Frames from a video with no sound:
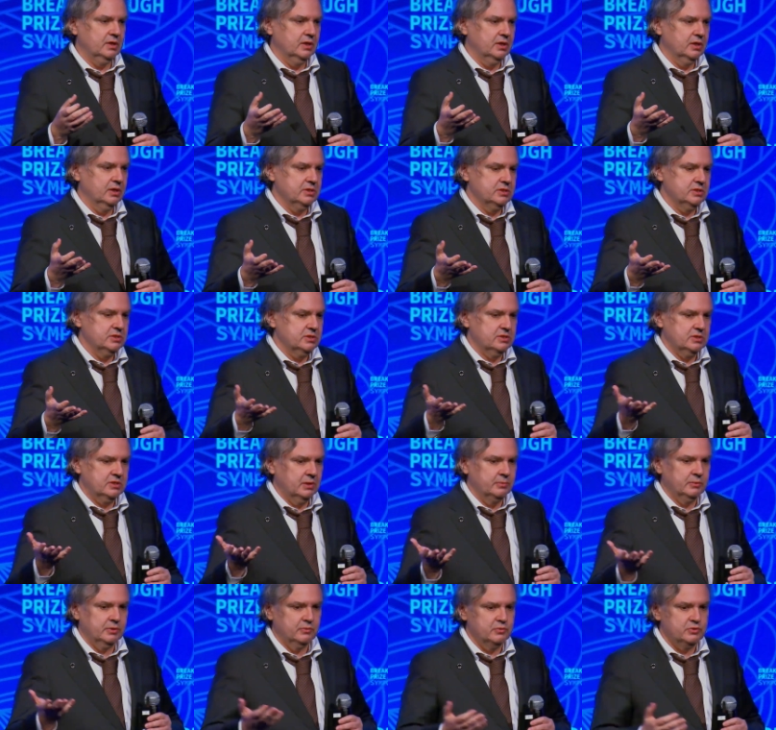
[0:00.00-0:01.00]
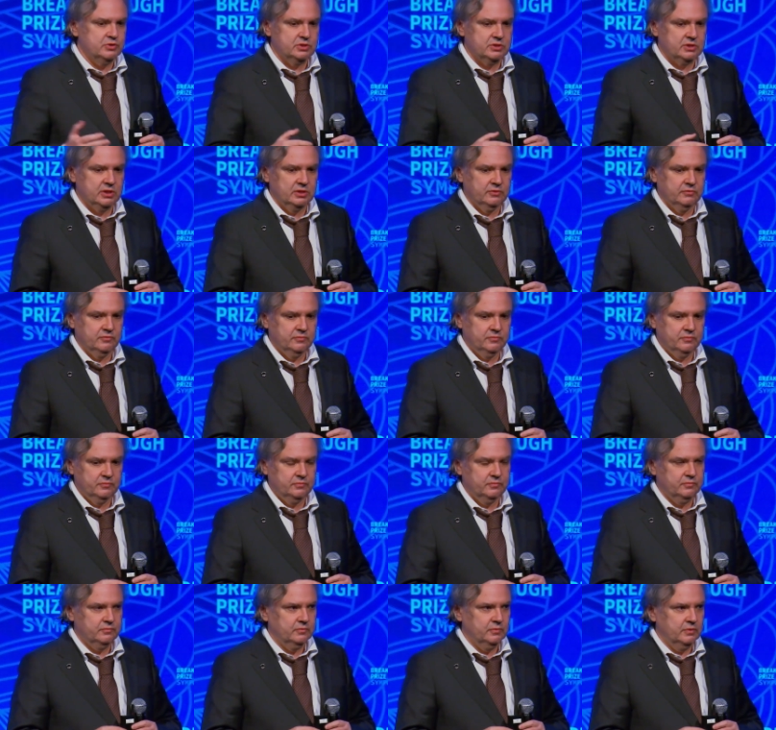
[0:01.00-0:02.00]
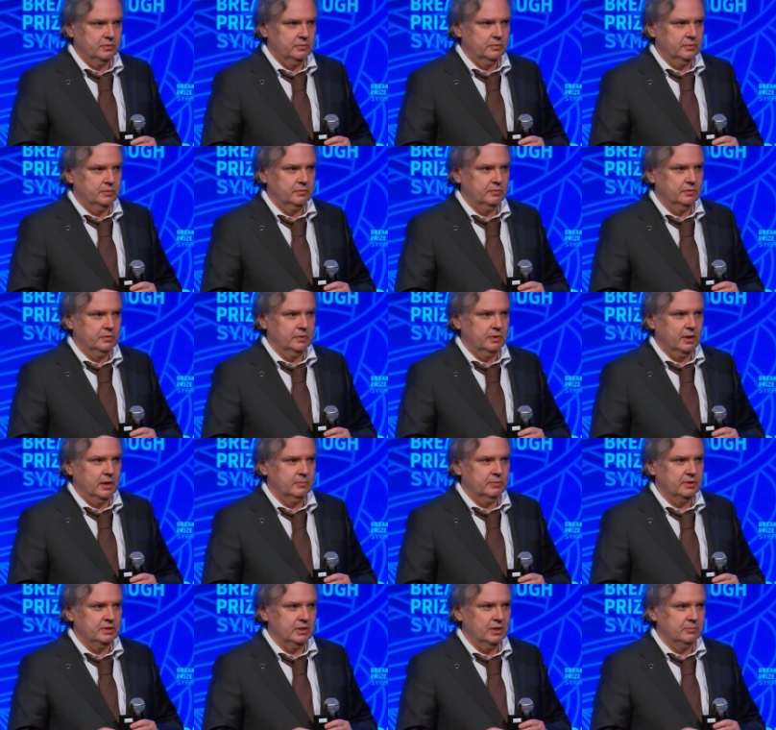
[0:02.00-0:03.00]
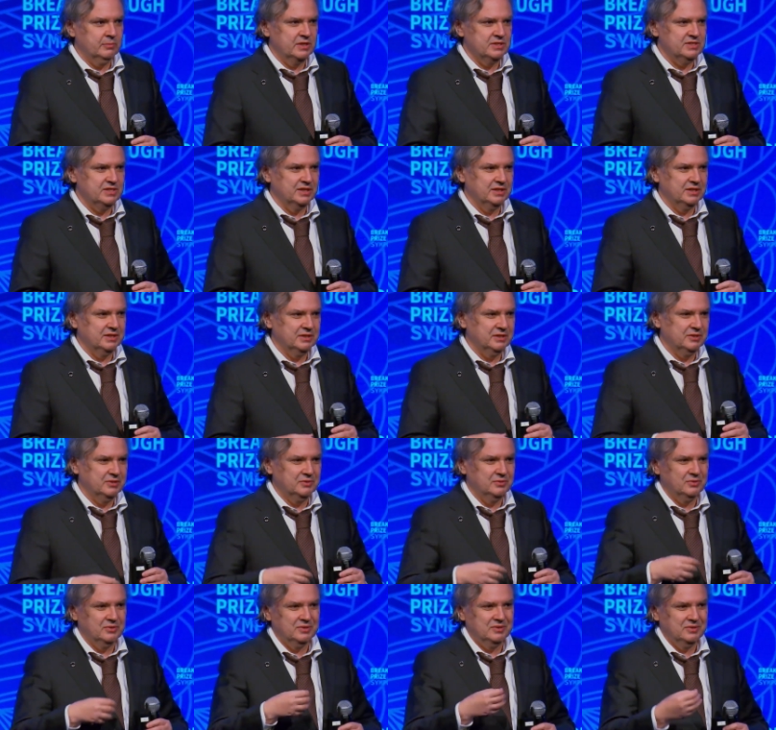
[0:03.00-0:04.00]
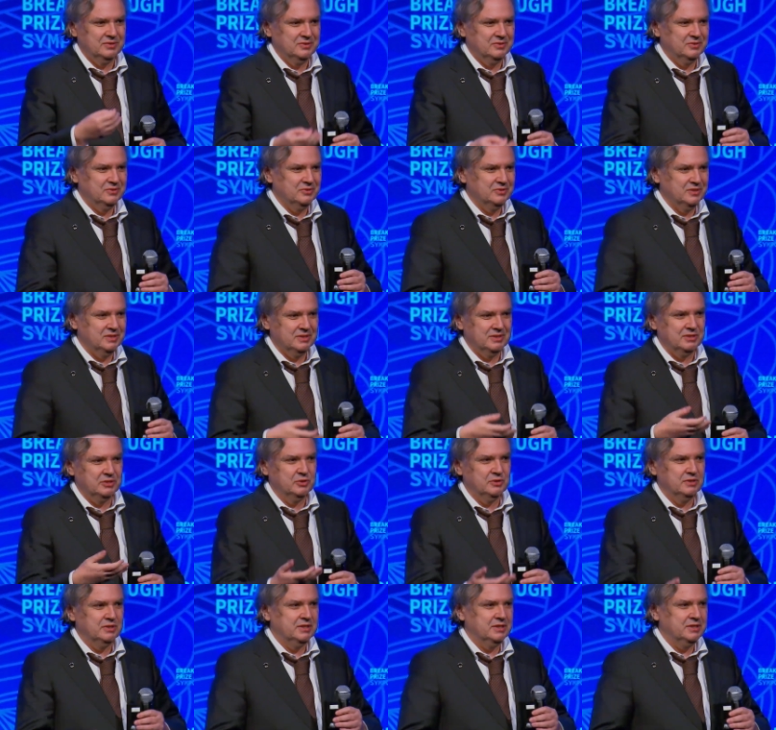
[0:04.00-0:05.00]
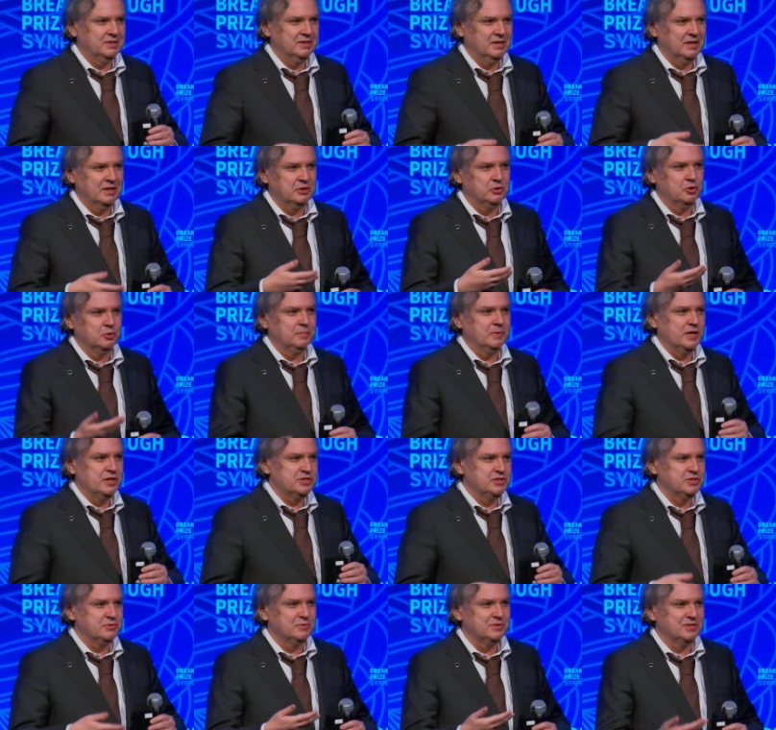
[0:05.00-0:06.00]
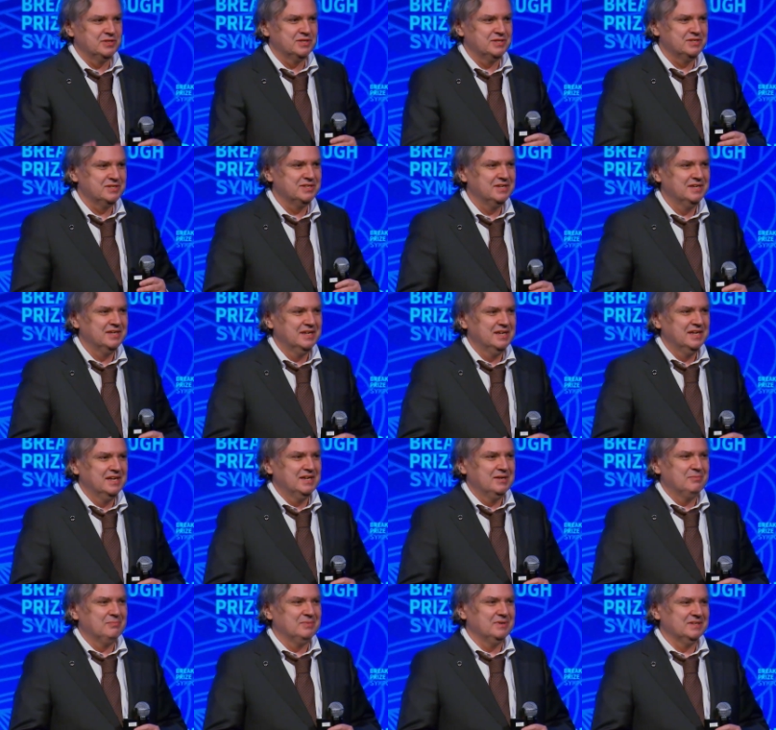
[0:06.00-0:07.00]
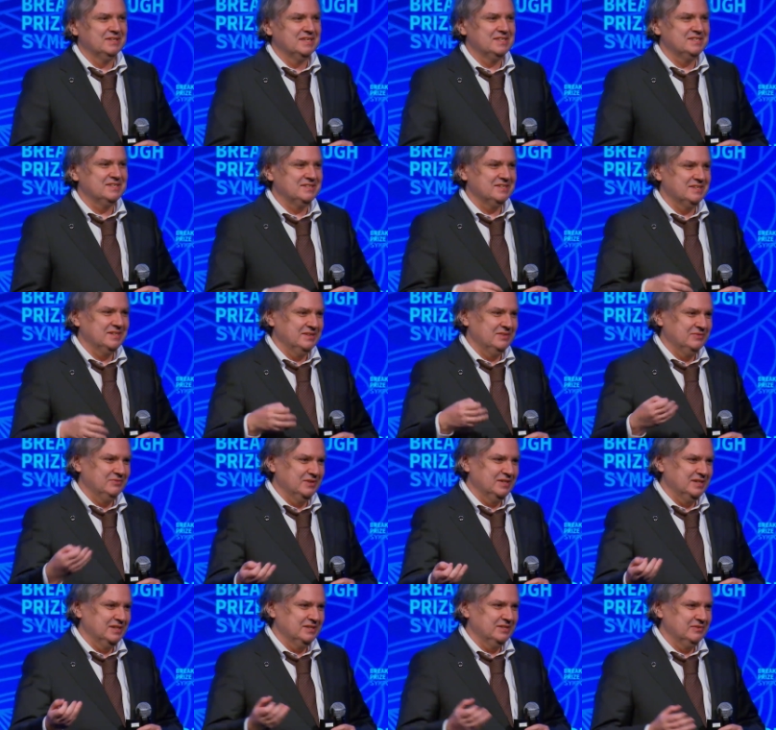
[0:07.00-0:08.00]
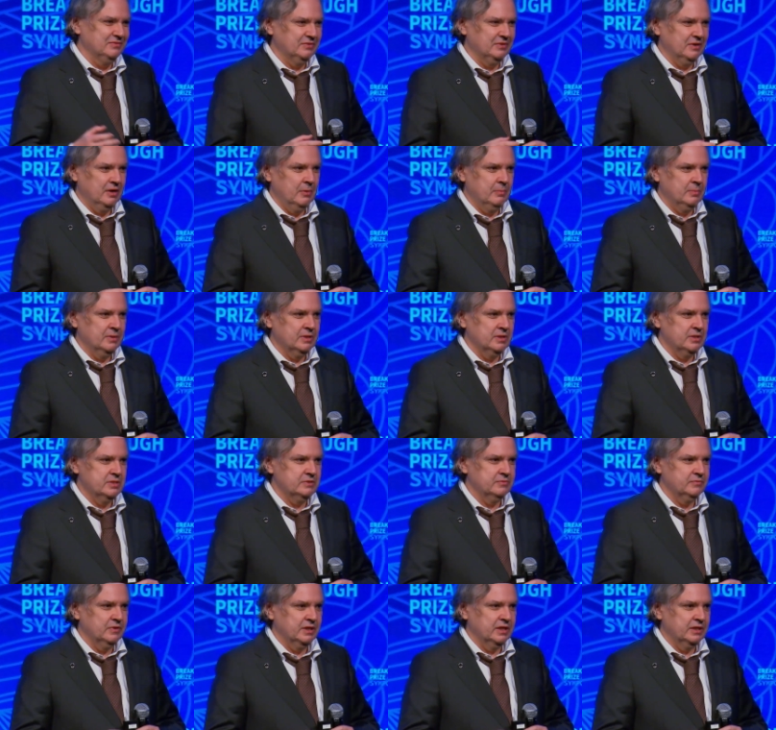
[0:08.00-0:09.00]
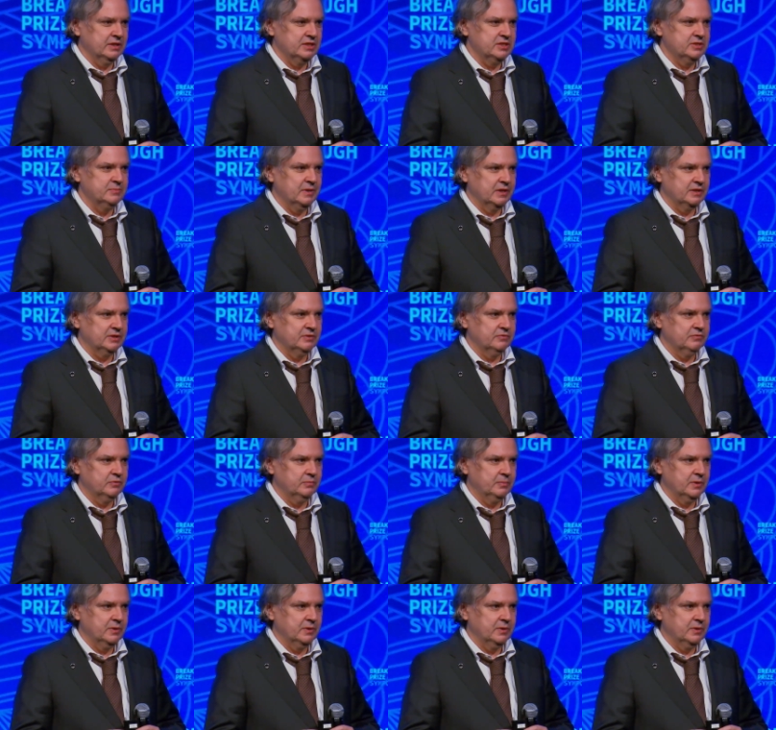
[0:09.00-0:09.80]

it's something which is kind of, I mean, I'm not saying you are going to uh, cure patients with this, but it's uh, very different, I mean, it's very unexpected for a